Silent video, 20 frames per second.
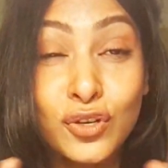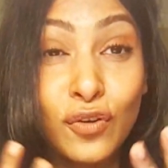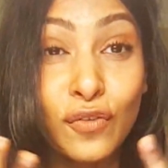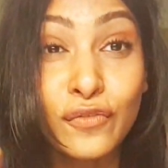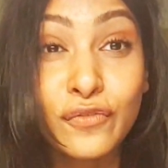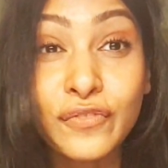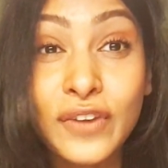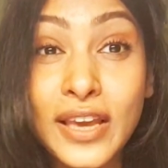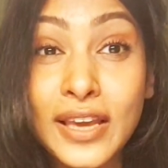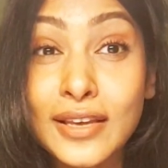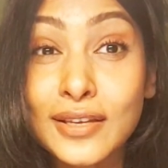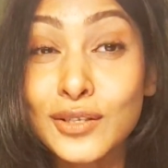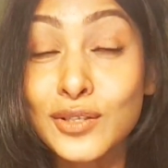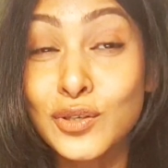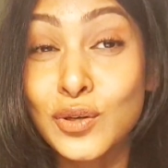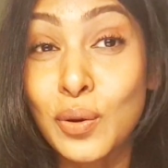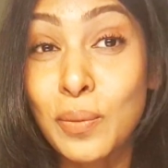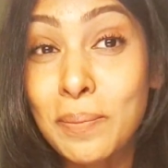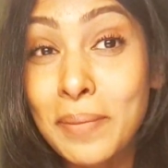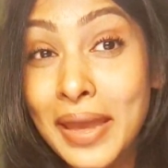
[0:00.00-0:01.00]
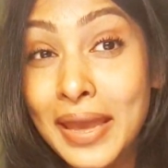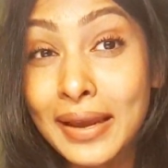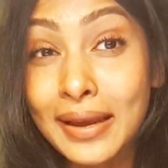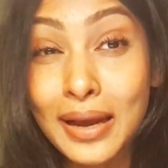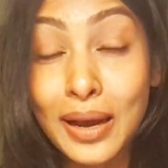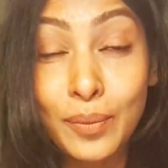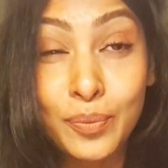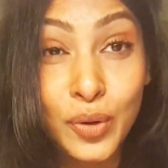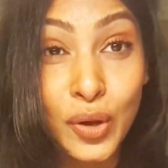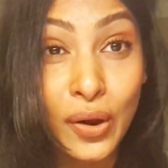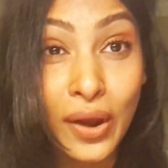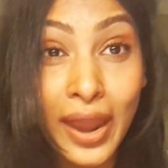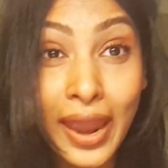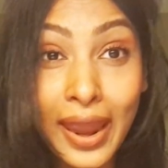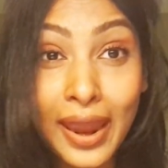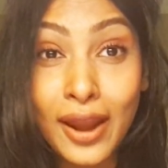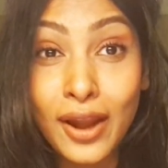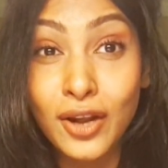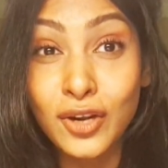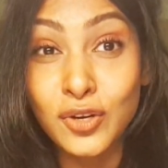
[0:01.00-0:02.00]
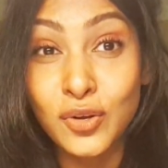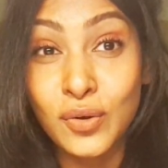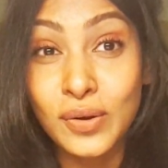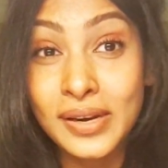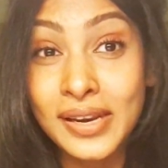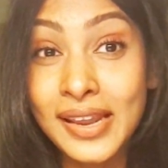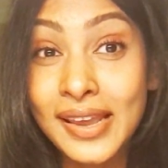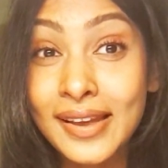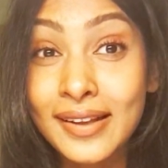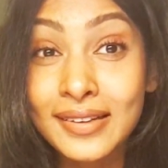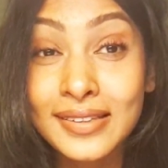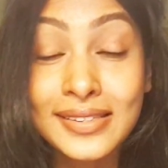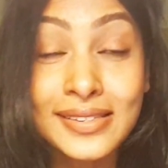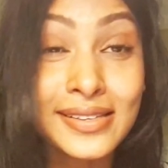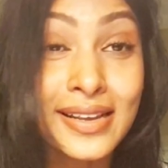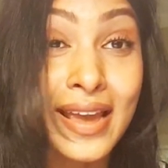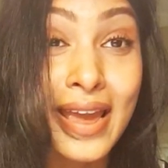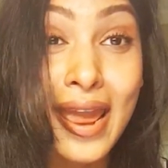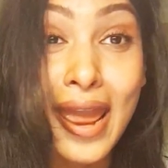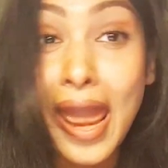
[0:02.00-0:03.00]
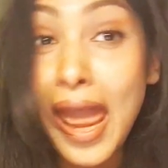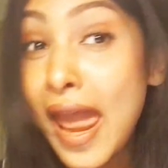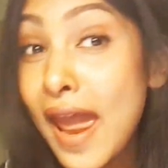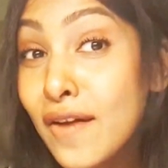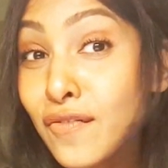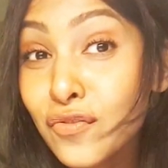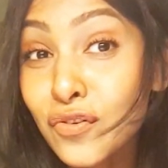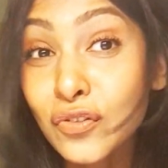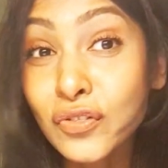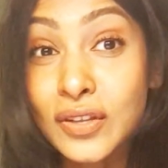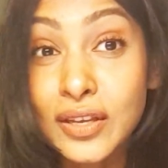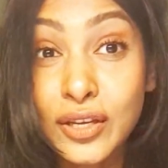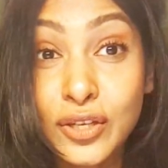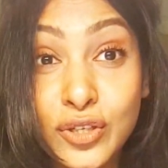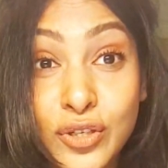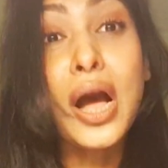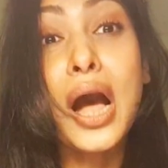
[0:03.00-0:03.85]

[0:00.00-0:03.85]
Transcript: your face, your makeup, your hair, your nails, everything.